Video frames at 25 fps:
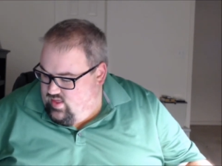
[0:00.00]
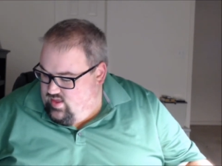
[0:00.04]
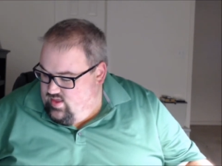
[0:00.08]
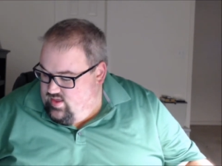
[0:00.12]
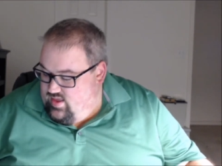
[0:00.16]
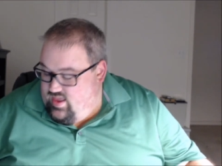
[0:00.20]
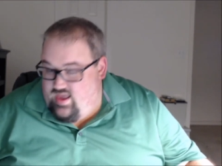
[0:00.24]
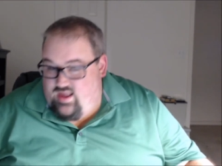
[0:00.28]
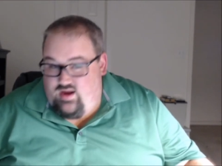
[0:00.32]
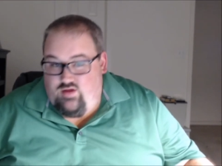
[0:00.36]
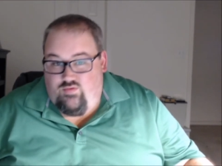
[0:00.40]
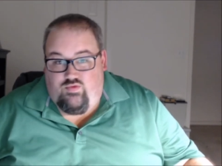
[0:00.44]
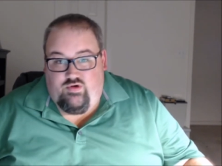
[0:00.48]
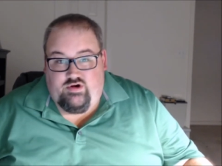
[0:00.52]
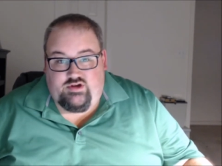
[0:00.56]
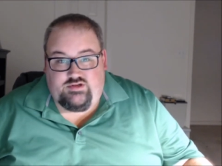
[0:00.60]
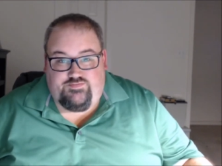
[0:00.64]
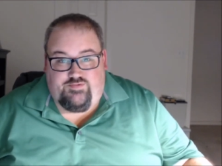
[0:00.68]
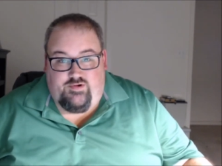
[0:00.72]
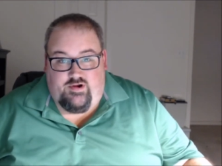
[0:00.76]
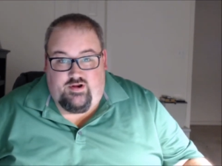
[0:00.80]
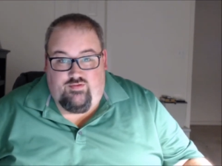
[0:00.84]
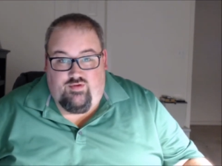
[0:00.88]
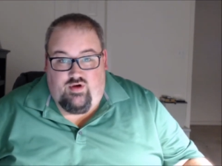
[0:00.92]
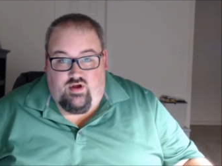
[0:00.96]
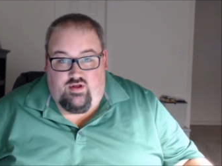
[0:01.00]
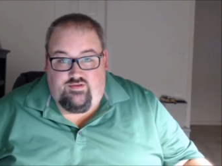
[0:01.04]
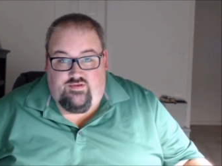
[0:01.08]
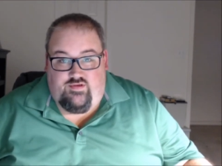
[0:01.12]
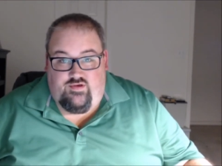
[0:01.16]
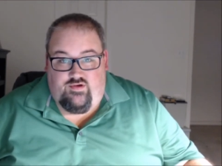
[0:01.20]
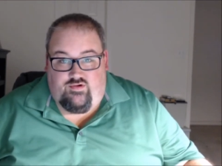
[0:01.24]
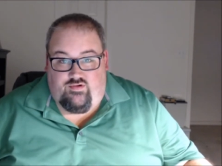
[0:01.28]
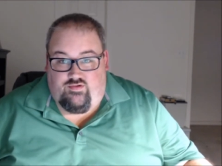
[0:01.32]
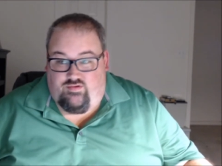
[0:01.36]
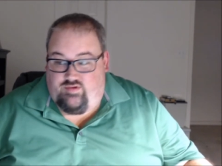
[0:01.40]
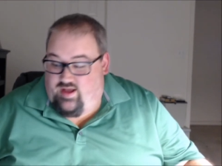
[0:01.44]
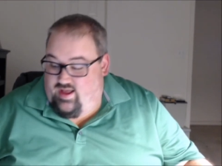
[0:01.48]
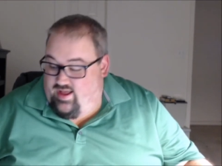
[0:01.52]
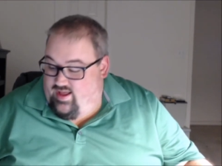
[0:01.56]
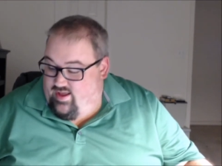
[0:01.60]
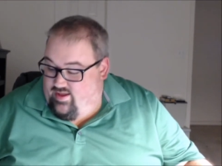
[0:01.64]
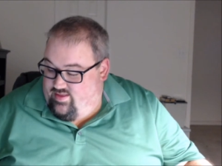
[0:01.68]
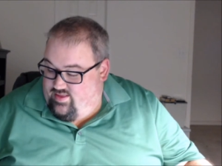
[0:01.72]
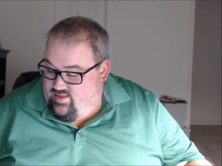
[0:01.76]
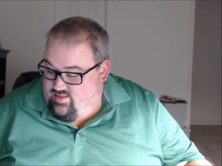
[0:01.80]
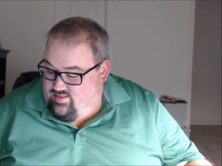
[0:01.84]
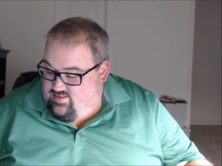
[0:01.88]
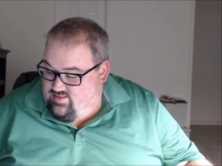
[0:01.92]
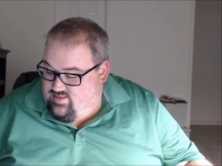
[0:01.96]
and it works pretty well too.
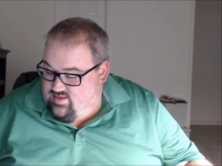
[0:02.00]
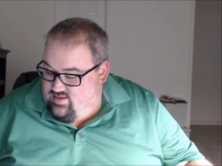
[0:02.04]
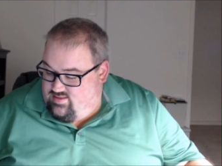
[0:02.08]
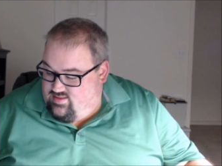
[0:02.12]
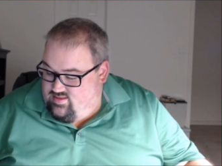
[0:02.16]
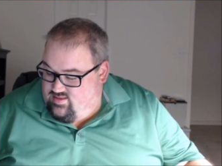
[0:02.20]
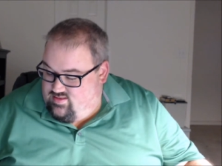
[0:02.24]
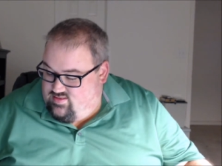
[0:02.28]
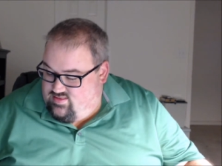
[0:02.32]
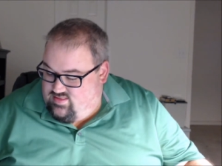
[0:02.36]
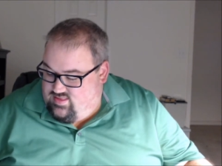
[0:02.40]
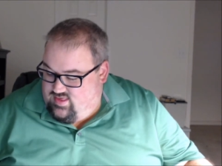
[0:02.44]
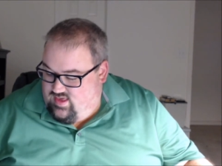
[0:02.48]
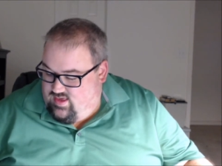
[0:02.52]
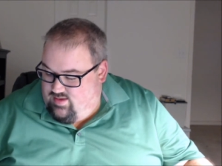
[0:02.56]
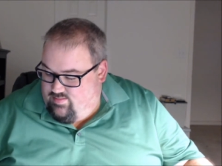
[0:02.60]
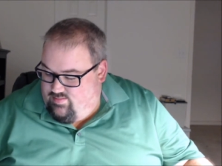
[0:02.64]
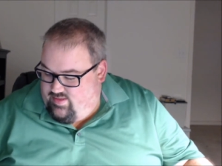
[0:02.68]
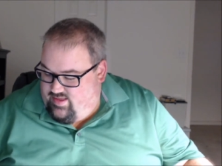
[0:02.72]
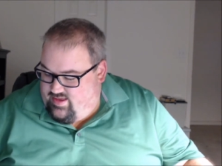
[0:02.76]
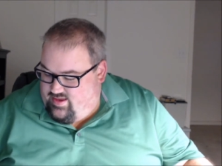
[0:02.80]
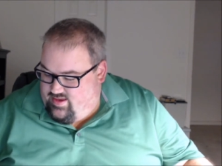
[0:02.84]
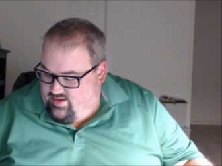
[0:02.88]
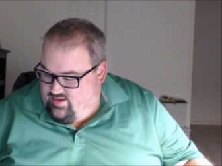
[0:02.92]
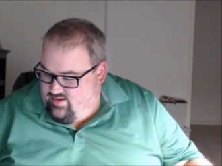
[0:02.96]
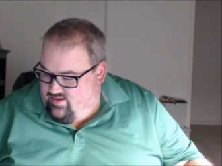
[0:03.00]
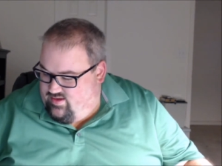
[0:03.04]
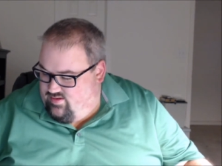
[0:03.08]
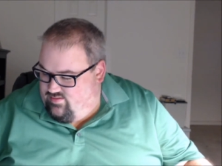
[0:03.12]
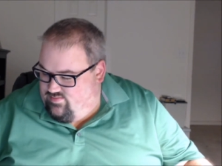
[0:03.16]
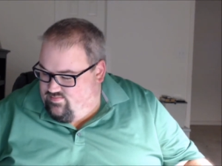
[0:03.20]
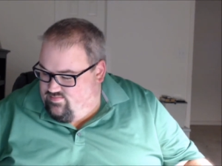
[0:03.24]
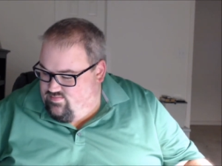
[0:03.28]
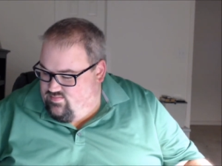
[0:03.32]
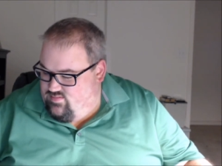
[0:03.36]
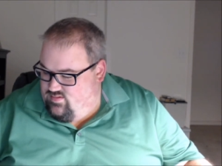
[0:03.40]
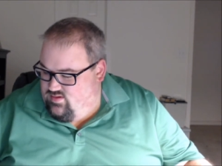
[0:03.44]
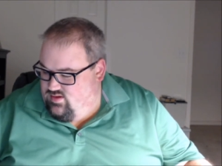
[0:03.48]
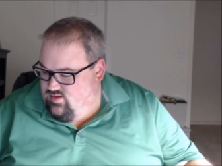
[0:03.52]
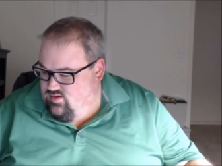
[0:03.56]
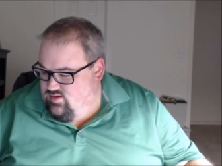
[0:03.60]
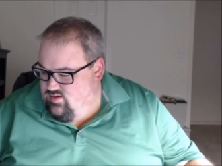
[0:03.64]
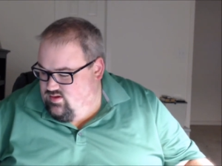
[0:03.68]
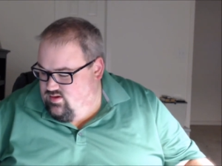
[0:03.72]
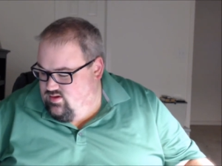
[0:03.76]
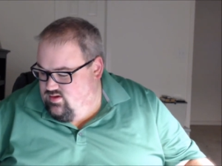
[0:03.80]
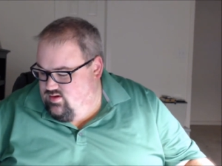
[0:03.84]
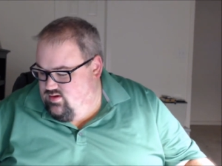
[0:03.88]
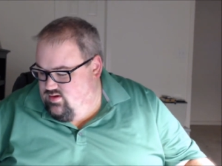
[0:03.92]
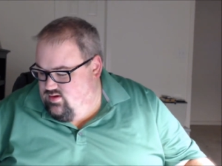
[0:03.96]
It doesn't seem like an
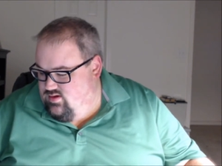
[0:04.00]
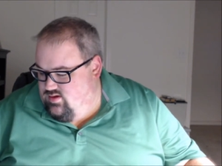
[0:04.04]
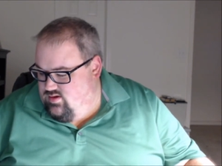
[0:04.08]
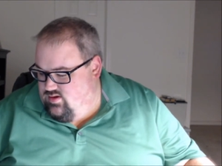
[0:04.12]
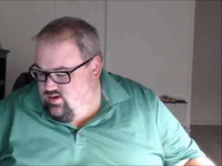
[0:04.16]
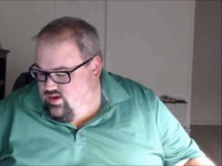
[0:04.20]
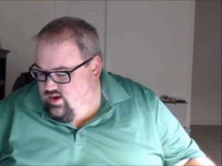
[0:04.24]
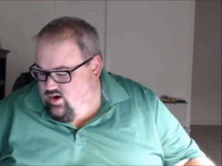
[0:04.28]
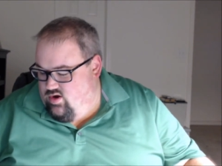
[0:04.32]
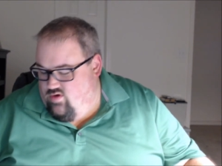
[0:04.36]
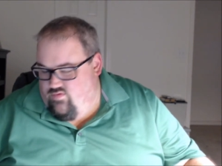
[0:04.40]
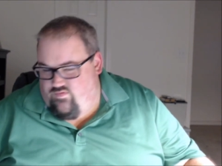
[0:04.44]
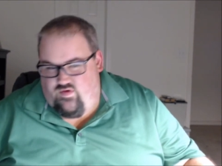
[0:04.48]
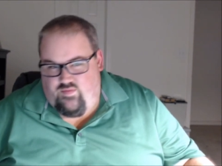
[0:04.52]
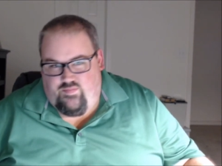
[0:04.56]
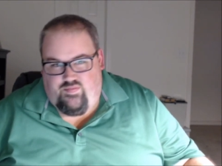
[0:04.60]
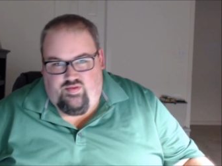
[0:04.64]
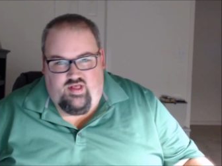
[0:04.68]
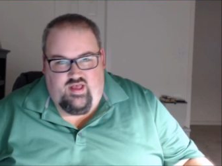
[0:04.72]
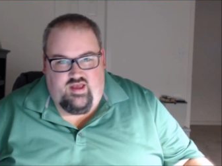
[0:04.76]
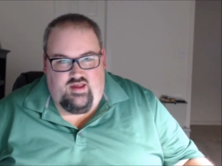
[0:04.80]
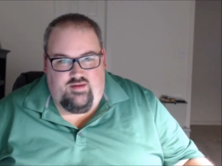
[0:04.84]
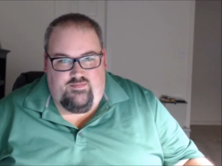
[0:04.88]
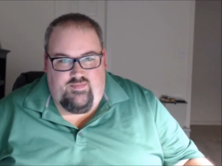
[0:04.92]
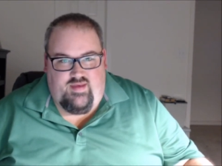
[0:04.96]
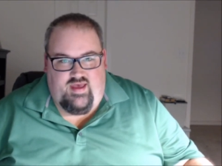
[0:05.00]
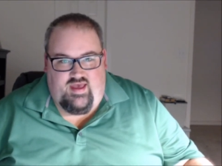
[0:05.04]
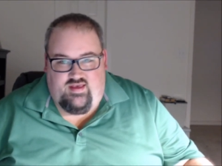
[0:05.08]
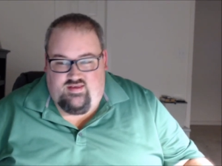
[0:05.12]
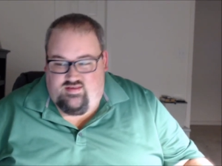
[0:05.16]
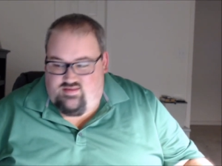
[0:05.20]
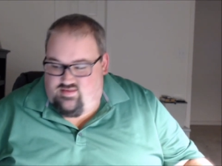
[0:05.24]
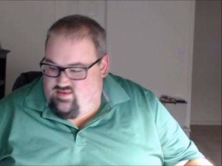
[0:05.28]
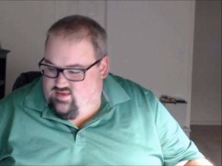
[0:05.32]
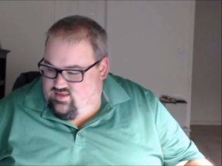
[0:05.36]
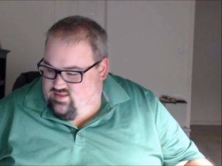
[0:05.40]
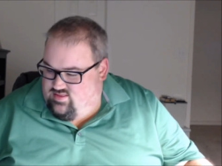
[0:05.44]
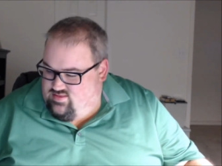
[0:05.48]
overplayed mess.